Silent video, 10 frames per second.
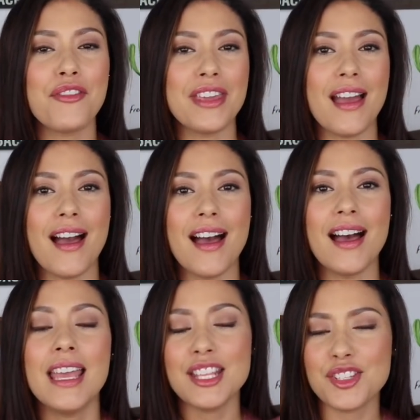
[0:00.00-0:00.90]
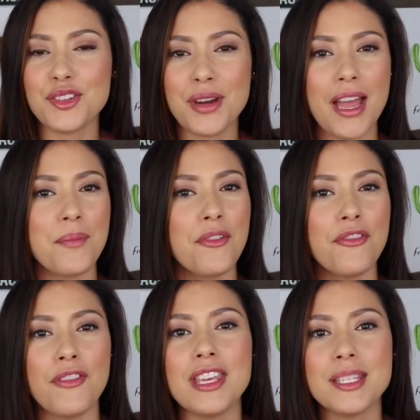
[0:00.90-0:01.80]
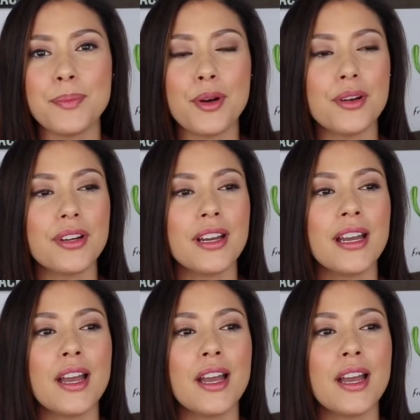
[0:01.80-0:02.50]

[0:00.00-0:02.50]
via Instagram, Facebook,